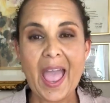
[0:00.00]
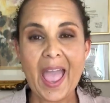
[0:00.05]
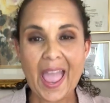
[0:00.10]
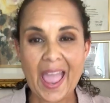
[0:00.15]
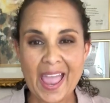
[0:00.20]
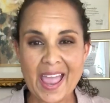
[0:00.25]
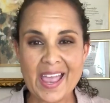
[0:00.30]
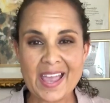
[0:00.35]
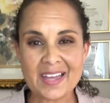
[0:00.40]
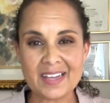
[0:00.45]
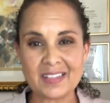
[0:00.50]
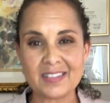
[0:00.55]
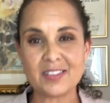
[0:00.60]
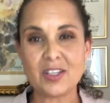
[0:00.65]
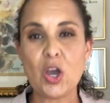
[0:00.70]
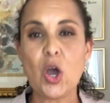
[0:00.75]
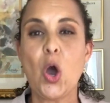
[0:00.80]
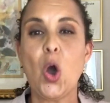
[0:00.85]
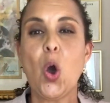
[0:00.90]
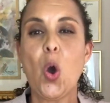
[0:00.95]
And
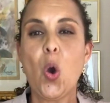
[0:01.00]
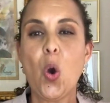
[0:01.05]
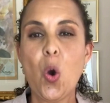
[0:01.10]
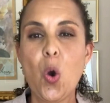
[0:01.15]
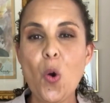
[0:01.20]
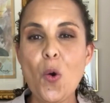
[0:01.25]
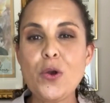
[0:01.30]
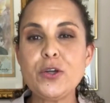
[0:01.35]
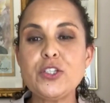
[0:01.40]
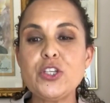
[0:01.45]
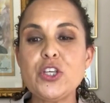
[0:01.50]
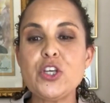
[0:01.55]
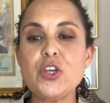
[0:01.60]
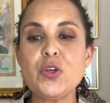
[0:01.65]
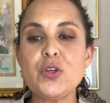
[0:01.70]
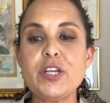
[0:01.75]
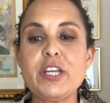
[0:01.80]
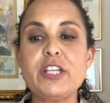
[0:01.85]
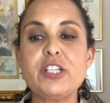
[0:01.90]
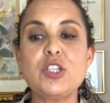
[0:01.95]
who do you
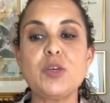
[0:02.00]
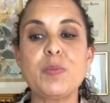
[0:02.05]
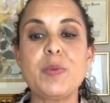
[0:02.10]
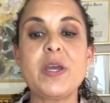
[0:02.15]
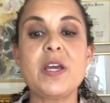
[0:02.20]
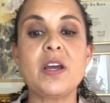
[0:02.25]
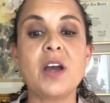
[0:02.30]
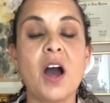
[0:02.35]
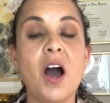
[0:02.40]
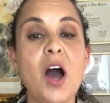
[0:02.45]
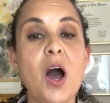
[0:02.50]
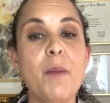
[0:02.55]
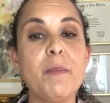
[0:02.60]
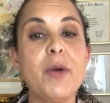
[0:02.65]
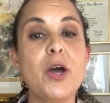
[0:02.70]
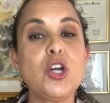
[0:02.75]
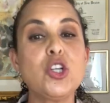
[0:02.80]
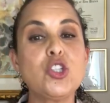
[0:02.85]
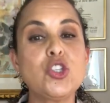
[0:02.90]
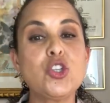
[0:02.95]
need to become
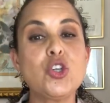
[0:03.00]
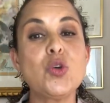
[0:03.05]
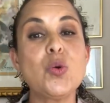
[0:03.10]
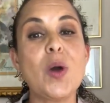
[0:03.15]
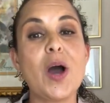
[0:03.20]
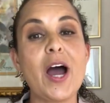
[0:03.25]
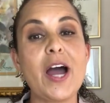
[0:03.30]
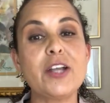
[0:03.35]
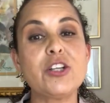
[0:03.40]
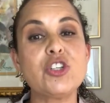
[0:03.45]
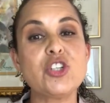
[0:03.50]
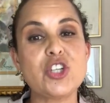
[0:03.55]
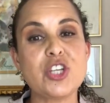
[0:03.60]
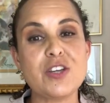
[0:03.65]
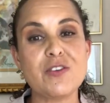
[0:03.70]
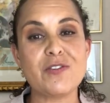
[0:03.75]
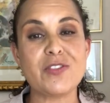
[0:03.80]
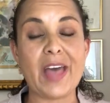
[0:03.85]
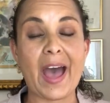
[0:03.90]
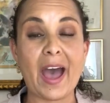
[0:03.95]
to
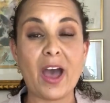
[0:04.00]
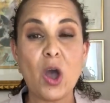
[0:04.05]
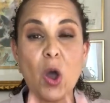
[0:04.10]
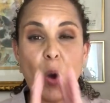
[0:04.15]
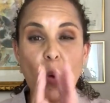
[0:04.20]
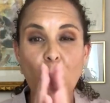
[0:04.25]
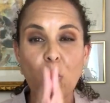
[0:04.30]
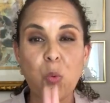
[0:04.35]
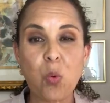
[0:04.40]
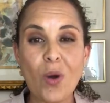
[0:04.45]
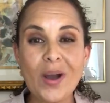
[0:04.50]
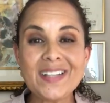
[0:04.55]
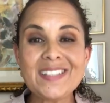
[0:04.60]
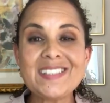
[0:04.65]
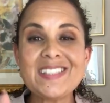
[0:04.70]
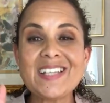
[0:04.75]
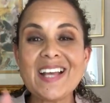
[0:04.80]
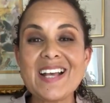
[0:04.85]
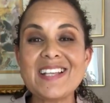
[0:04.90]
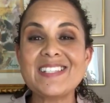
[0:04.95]
achieve that? What
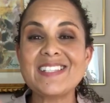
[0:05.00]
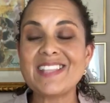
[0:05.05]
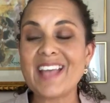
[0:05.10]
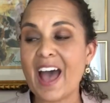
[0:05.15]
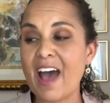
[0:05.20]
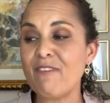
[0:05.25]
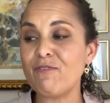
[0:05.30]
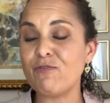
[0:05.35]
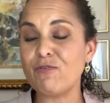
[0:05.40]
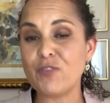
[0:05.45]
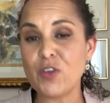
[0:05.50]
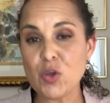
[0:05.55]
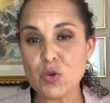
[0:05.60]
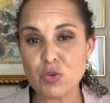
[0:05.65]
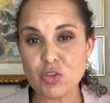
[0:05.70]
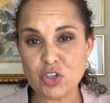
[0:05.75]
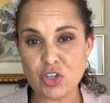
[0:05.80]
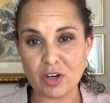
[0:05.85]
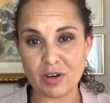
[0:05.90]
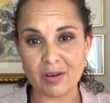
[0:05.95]
does that
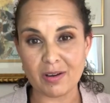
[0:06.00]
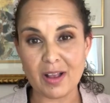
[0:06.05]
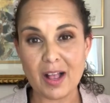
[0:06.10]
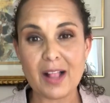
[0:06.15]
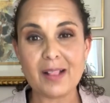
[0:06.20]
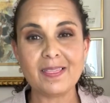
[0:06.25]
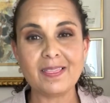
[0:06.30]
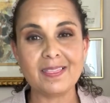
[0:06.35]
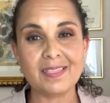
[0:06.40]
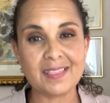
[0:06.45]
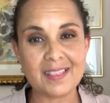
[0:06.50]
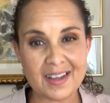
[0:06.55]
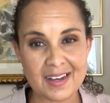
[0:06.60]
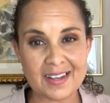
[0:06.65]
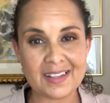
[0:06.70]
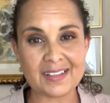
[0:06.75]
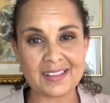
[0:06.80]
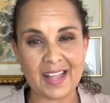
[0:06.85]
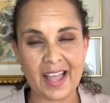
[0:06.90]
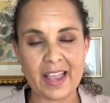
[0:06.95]
future
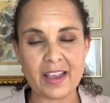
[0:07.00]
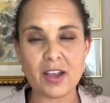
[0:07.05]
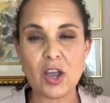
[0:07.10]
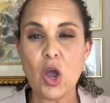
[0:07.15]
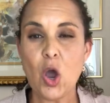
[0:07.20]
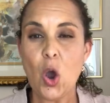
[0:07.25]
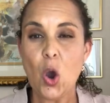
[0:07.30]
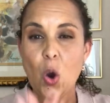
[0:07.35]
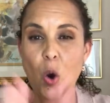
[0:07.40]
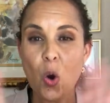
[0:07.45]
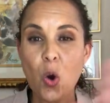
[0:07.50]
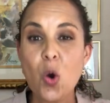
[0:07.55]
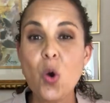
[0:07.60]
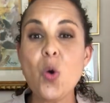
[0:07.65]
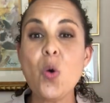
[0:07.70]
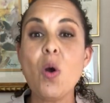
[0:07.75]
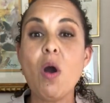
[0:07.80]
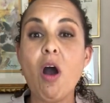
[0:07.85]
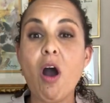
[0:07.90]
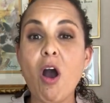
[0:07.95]
look like?
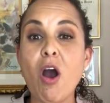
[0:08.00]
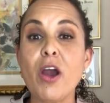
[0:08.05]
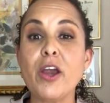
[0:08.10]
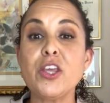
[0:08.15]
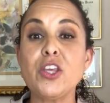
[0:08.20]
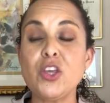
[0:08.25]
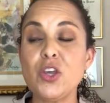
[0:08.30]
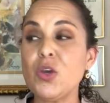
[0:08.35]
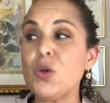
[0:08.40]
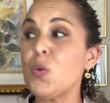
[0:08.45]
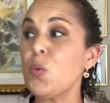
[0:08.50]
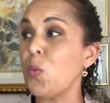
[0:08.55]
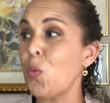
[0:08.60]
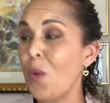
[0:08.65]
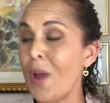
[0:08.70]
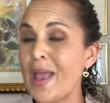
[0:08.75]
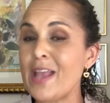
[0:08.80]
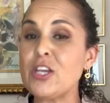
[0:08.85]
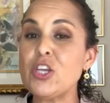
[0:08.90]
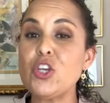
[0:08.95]
Who are you
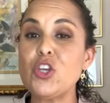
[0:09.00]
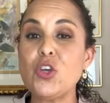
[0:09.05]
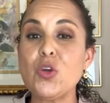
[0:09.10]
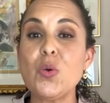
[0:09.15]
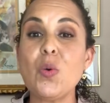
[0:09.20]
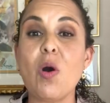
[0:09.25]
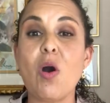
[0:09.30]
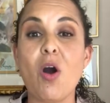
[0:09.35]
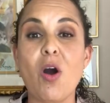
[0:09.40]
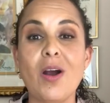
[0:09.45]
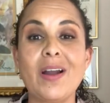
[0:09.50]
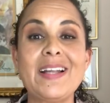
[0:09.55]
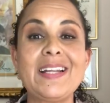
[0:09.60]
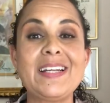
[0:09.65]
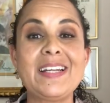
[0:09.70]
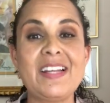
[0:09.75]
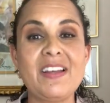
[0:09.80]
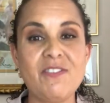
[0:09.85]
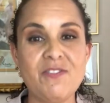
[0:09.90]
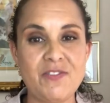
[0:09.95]
when you are
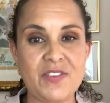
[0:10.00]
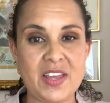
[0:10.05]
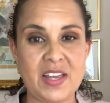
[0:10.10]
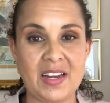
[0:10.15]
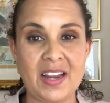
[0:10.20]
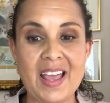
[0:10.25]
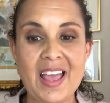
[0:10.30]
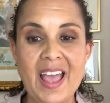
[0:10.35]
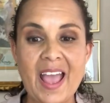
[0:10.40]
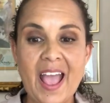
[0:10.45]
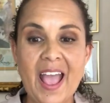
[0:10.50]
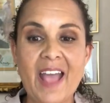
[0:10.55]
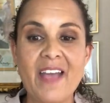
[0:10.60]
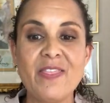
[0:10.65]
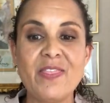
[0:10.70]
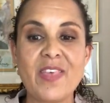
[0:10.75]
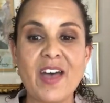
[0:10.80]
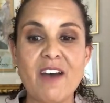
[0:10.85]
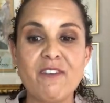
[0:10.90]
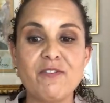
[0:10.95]
living
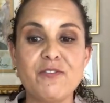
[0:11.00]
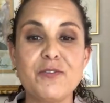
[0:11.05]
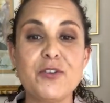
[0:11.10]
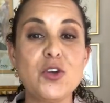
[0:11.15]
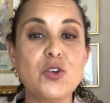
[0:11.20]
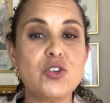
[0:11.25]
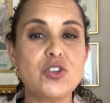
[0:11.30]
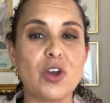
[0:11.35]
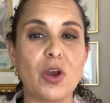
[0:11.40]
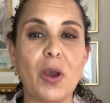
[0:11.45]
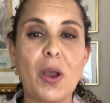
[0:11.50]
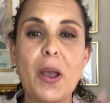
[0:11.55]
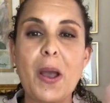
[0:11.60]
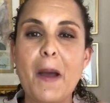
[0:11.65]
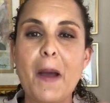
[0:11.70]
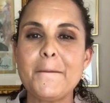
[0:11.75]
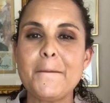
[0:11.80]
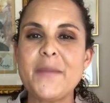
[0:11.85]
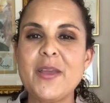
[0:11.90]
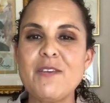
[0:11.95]
in that future?
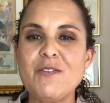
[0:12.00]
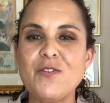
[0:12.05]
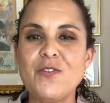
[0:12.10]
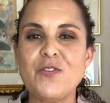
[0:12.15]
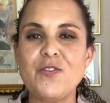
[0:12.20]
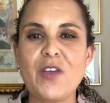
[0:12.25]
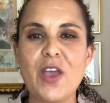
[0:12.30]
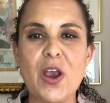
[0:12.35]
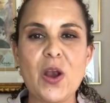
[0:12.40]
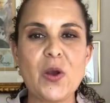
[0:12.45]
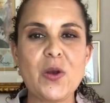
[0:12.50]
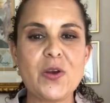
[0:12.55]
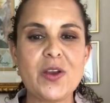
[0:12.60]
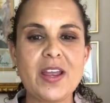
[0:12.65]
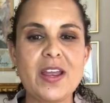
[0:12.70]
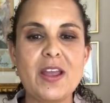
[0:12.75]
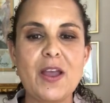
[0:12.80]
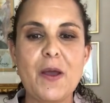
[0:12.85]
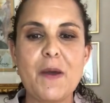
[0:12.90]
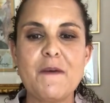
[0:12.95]
Be
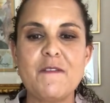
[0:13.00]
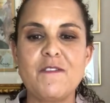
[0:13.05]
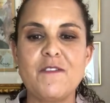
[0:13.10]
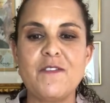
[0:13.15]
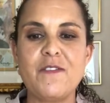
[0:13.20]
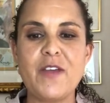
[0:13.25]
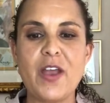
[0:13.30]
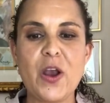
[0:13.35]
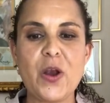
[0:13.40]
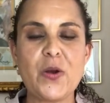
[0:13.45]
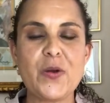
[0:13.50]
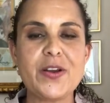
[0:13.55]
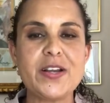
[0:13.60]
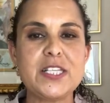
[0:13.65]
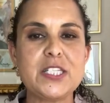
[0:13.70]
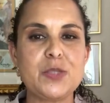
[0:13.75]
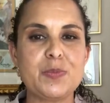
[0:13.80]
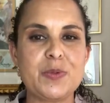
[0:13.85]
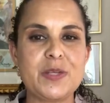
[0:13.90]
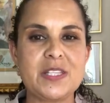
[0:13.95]
very, very
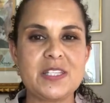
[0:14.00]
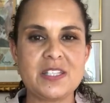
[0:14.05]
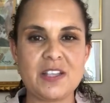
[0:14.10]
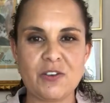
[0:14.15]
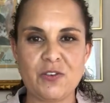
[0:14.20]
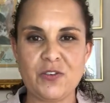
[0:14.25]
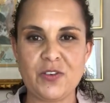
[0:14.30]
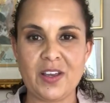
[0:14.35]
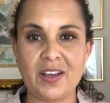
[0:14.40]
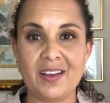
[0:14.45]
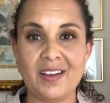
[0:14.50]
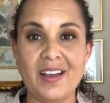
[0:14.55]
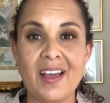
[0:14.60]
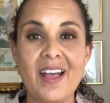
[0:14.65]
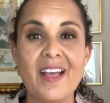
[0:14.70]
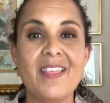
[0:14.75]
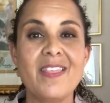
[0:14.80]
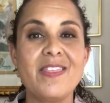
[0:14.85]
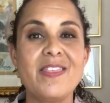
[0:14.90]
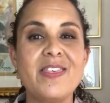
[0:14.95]
specific.
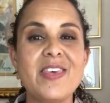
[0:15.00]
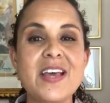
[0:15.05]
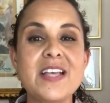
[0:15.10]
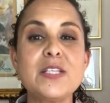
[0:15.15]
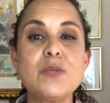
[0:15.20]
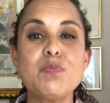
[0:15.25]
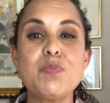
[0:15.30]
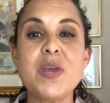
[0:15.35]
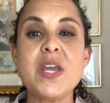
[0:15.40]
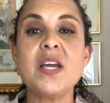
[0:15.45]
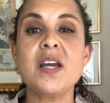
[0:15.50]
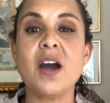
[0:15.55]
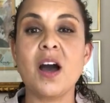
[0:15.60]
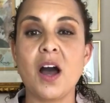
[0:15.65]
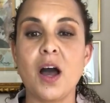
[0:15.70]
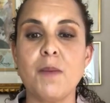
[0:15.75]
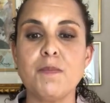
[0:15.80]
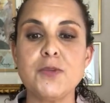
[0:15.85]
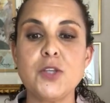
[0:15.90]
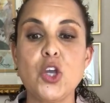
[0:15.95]
This
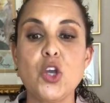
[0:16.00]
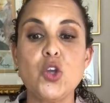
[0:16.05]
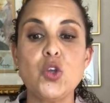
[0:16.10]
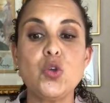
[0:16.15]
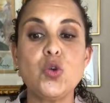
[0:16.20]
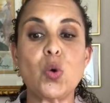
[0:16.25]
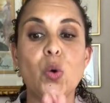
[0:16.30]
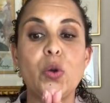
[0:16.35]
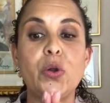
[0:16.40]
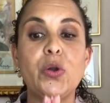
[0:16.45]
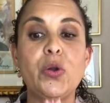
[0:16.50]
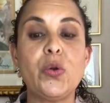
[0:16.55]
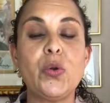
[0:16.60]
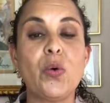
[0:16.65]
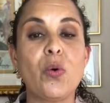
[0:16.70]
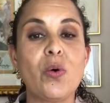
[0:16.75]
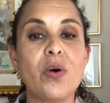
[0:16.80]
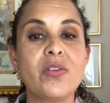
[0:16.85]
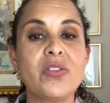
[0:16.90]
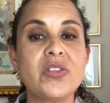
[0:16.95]
becomes your
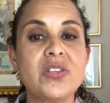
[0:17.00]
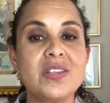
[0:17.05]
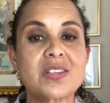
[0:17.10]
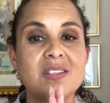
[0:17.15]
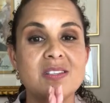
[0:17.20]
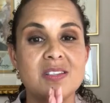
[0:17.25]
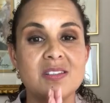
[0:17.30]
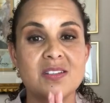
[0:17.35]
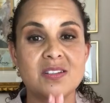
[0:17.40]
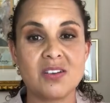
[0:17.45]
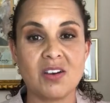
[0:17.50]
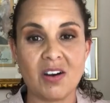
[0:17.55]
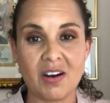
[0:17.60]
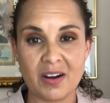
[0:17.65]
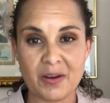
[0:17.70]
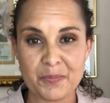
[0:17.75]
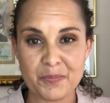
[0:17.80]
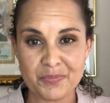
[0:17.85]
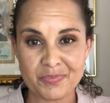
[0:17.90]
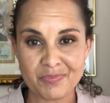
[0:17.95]
North Star.